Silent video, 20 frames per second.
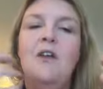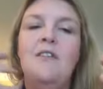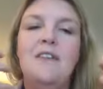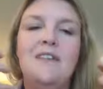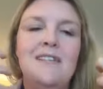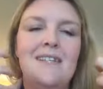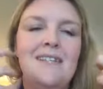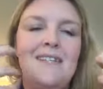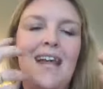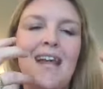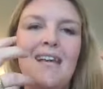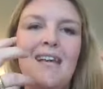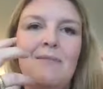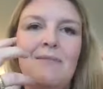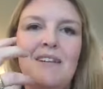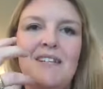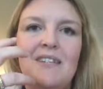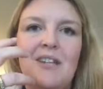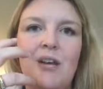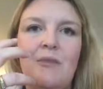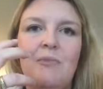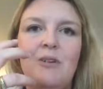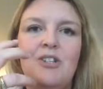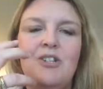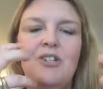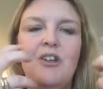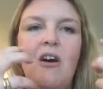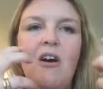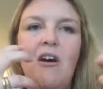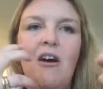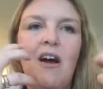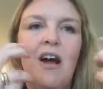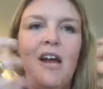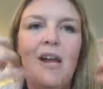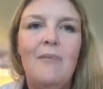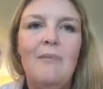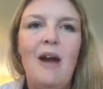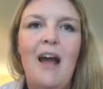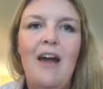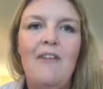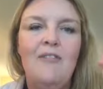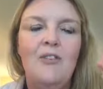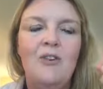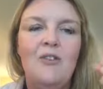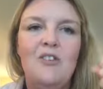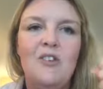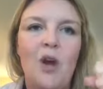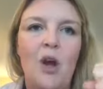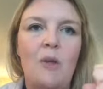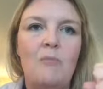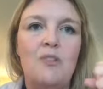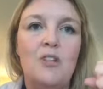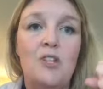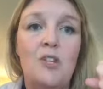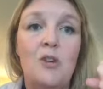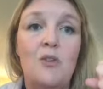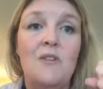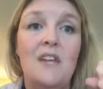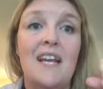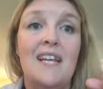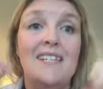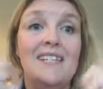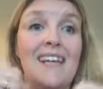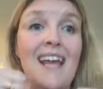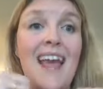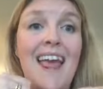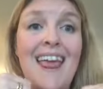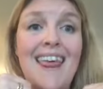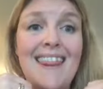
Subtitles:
this is taking me so much time, I haven't got time to do this.